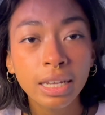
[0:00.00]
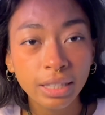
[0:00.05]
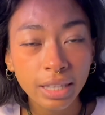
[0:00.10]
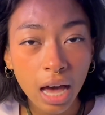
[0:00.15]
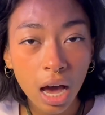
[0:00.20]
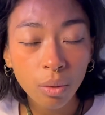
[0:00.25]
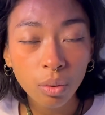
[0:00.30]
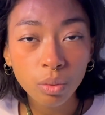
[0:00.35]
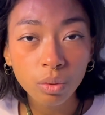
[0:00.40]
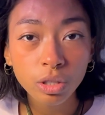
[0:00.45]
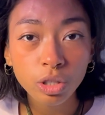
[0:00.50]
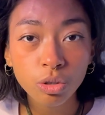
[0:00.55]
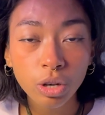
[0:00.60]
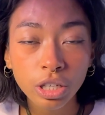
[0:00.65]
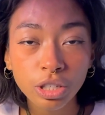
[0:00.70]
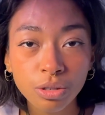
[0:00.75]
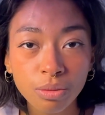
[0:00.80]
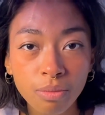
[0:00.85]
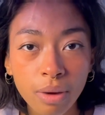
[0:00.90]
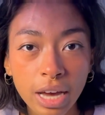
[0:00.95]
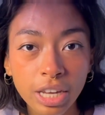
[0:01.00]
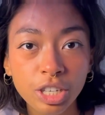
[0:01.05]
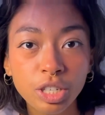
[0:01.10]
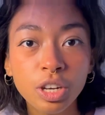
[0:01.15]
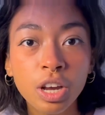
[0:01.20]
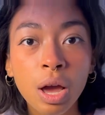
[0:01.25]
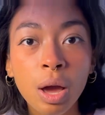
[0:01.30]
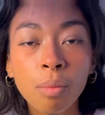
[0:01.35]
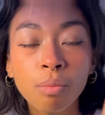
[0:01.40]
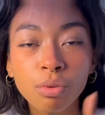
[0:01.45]
Now we will try to match
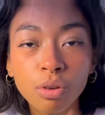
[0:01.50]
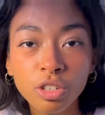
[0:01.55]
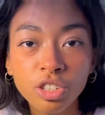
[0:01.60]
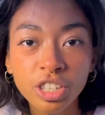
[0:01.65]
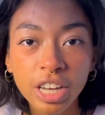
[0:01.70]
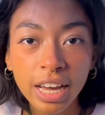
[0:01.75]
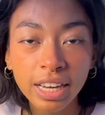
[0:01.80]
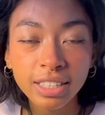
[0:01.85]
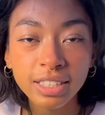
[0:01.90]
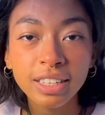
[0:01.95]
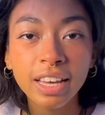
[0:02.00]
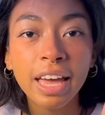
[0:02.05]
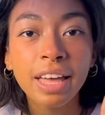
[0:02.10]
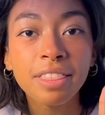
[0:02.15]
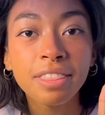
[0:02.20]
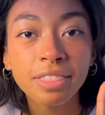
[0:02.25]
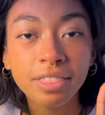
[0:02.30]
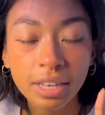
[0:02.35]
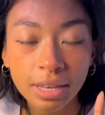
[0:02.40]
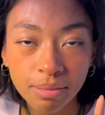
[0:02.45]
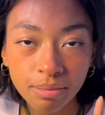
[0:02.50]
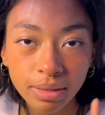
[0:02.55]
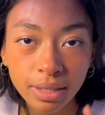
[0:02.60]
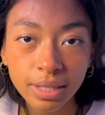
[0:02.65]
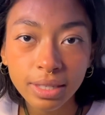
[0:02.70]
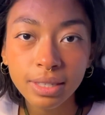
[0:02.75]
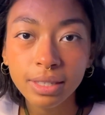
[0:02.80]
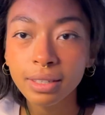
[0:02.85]
projects and themes.